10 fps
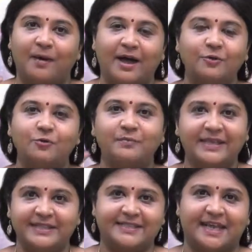Bhanu
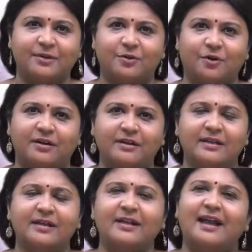means sun god,
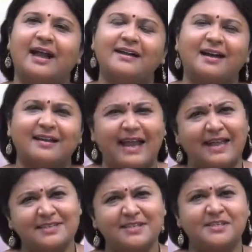and our
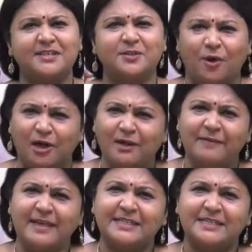ancestors
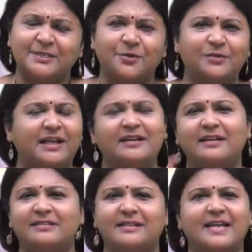always knew that
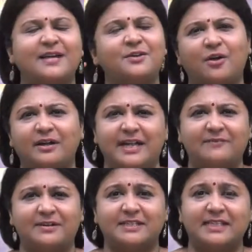the sun god
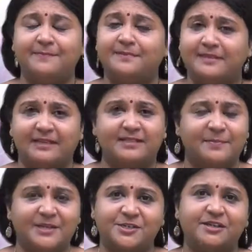never sleeps. There's a
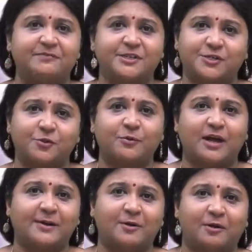mention in Vishnu
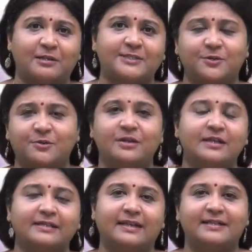Purana also
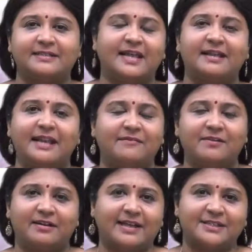that sun
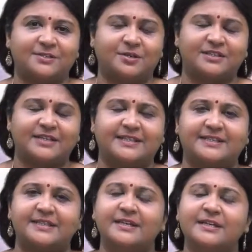never rises or
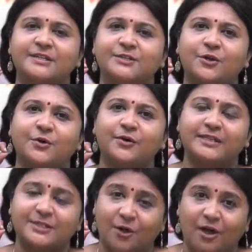sets. So
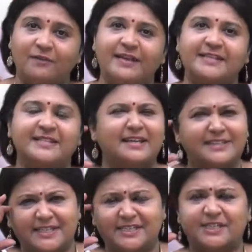it's always there,
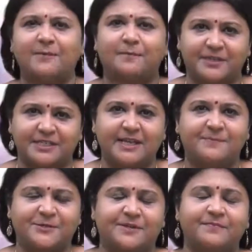it's just our
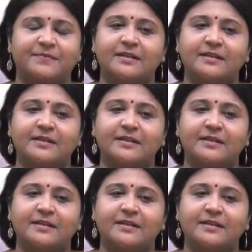perception.